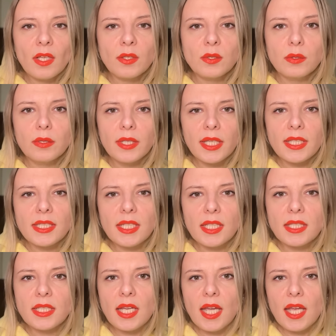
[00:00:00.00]
to look at
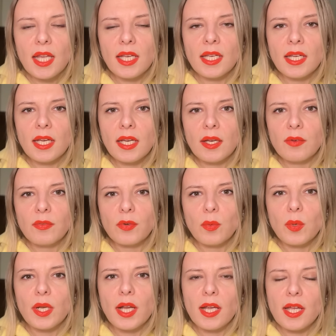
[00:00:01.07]
it and uh, from
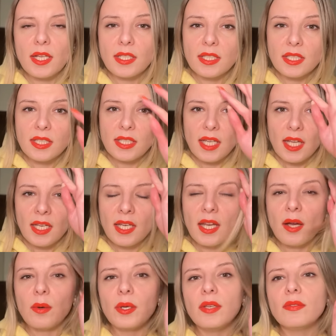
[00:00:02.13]
what I understand
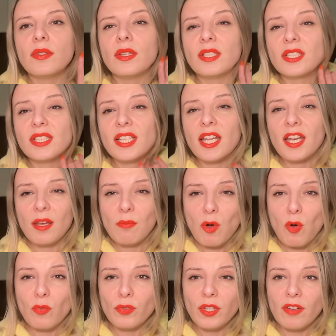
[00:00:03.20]
now even the surname
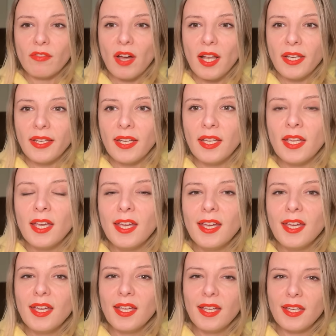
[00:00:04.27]
of Navalny
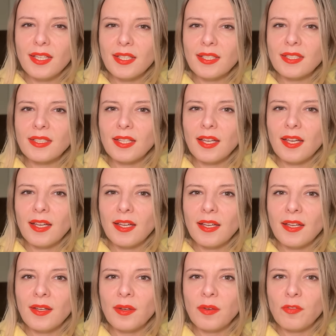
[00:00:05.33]
is
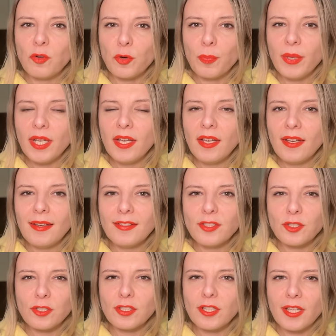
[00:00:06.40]
uh, forbidden
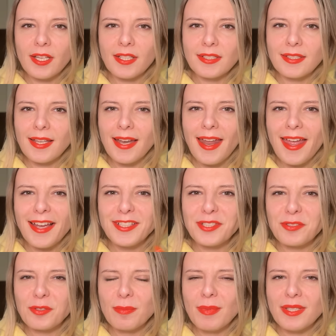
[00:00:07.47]
just like as an
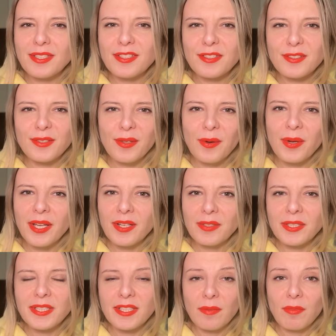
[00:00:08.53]
extremist slogan or
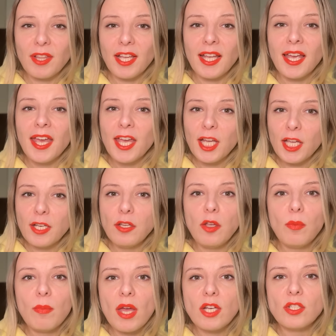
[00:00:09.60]
something. Can you
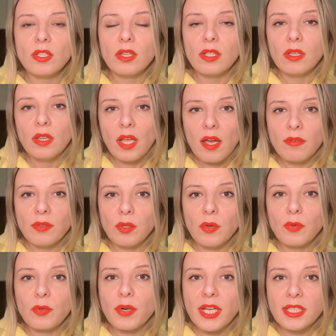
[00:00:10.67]
imagine the level
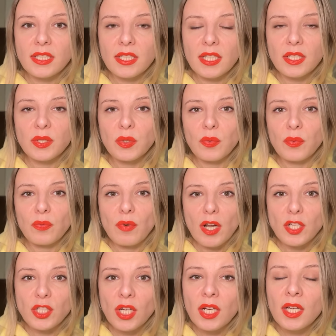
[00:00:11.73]
of craziness of
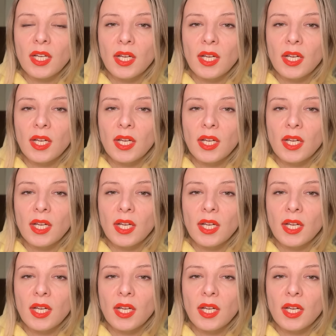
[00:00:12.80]
Russia?